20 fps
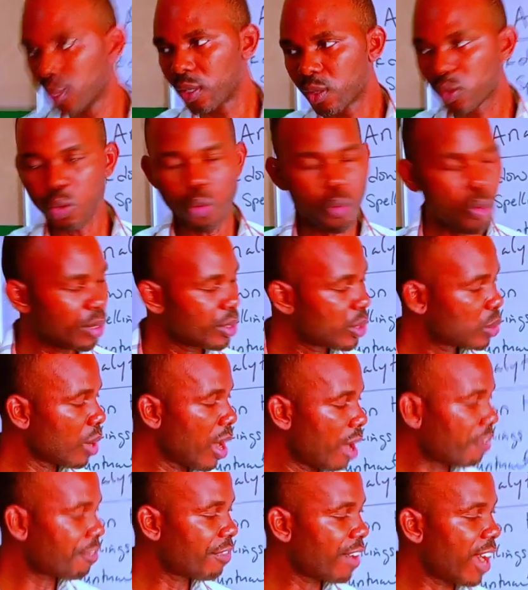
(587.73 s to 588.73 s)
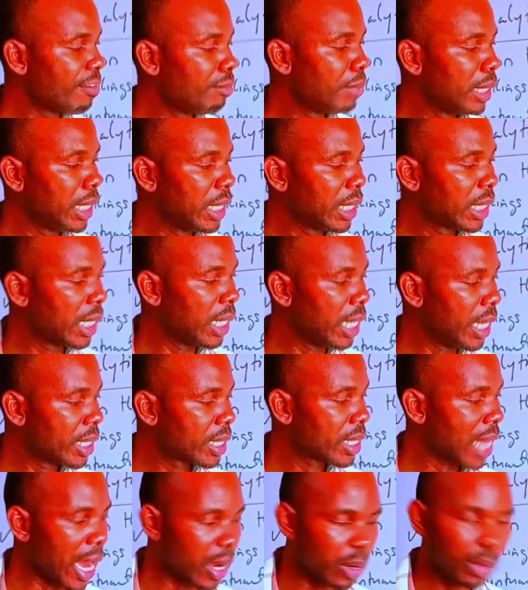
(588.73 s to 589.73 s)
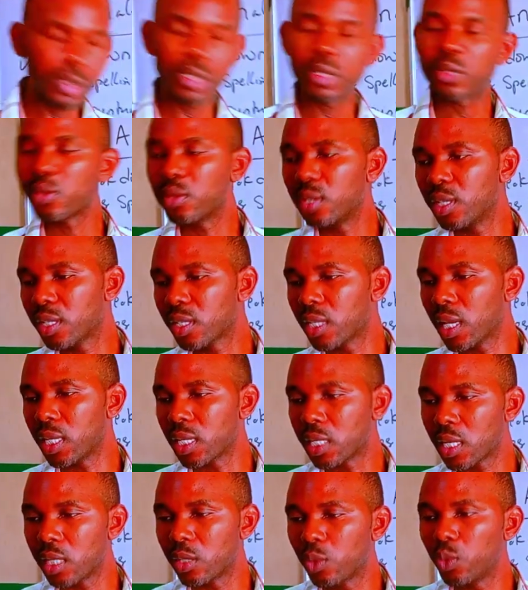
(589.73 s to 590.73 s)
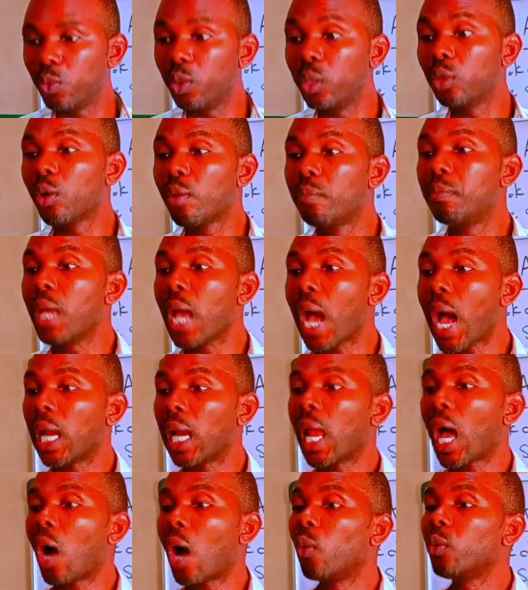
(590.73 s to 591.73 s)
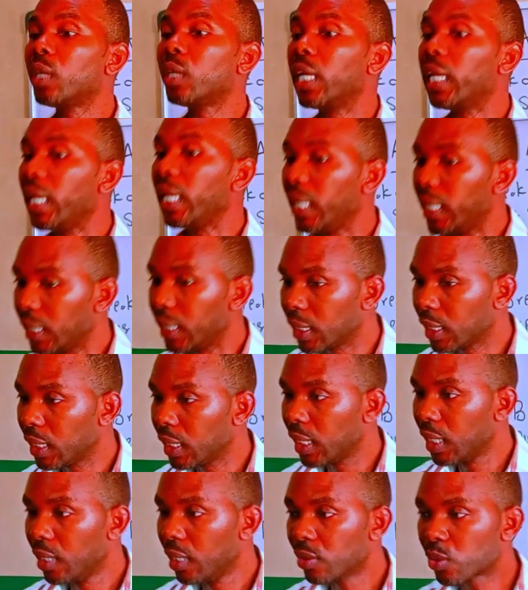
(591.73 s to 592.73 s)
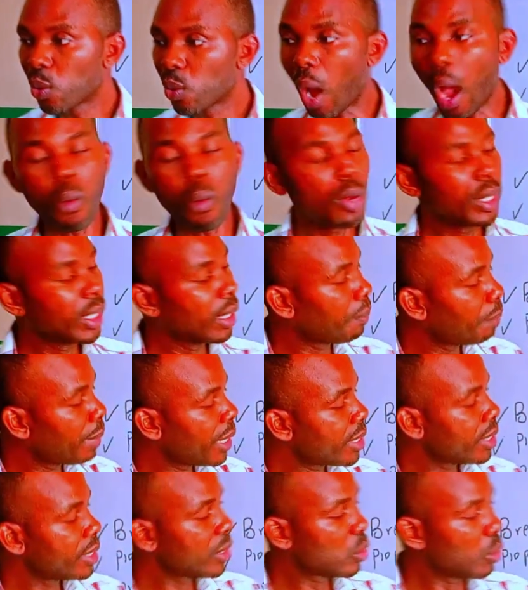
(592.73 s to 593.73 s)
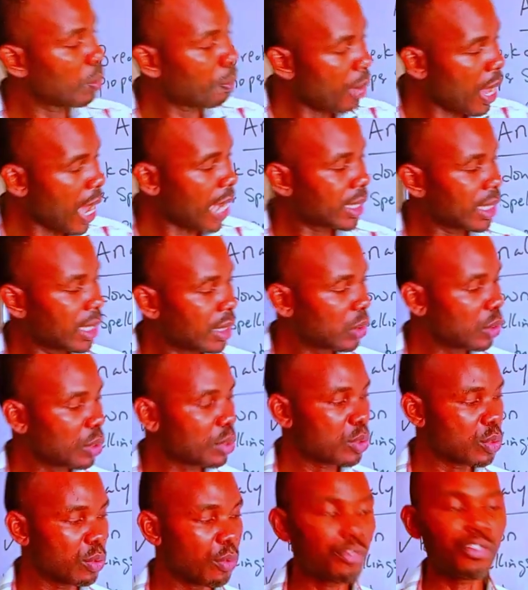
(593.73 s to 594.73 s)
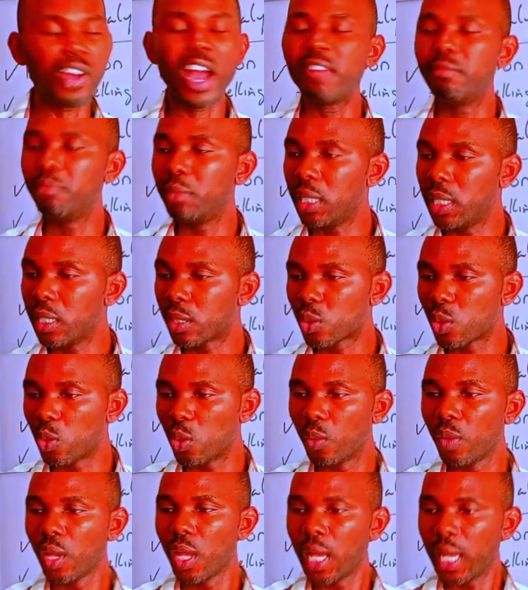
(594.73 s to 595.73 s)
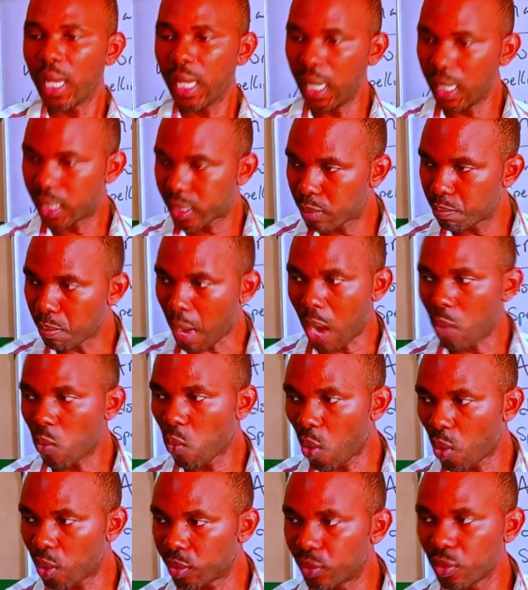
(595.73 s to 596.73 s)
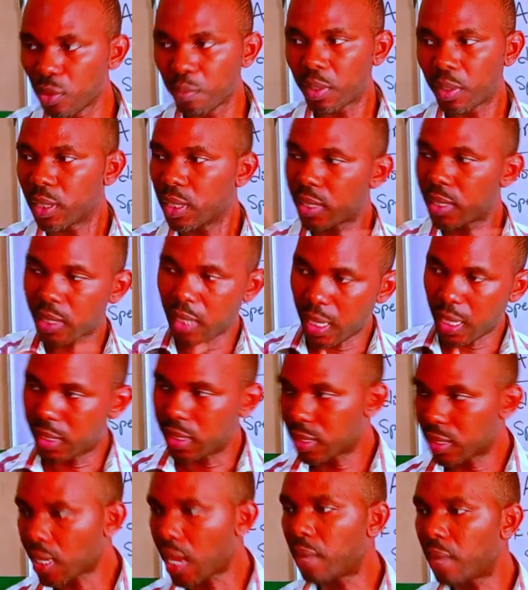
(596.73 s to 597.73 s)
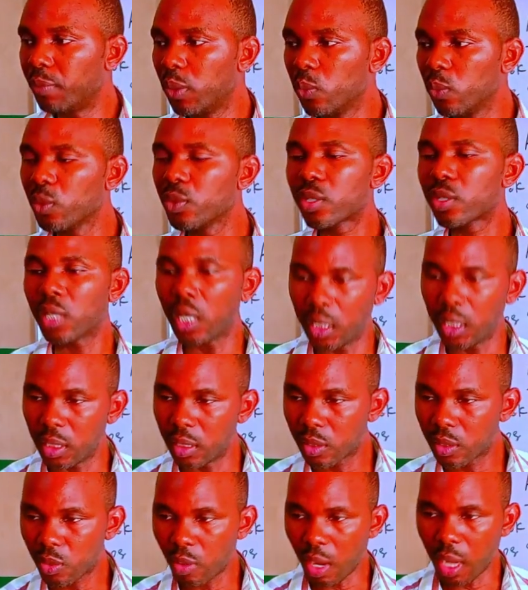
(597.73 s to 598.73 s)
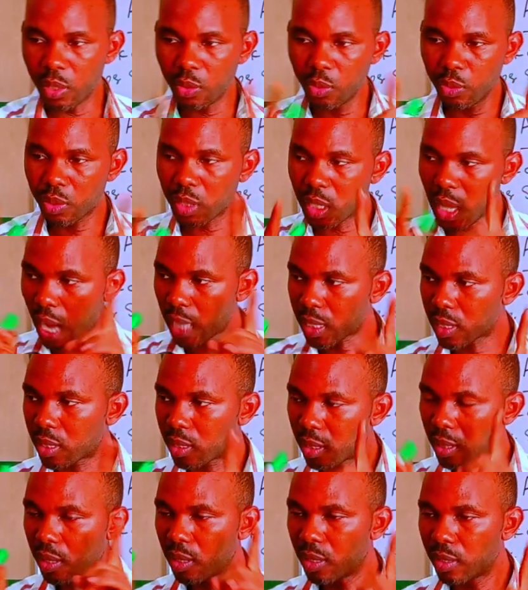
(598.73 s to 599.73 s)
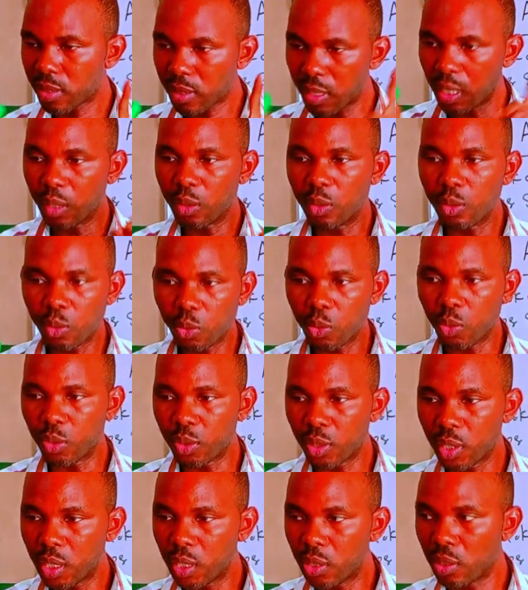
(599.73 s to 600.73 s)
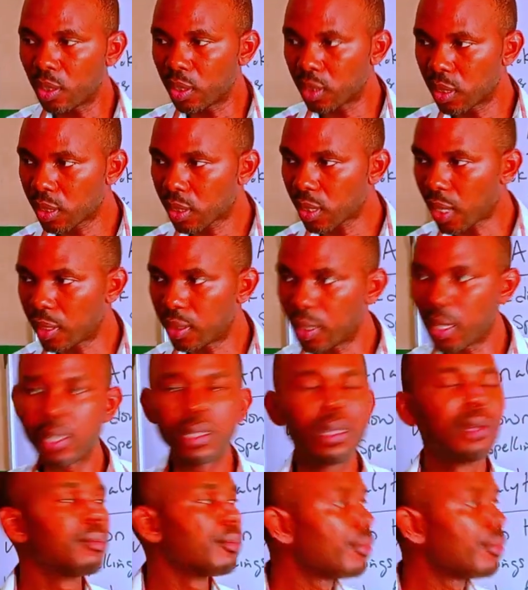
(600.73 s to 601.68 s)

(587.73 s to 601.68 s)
So once you are 5 minutes late, according to this sentence, you will not be allowed in. So I want the person to pay attention to 5 minutes. So it's my word. Nobody said it. I'm the one saying it. So I use that single quote. Do you understand that?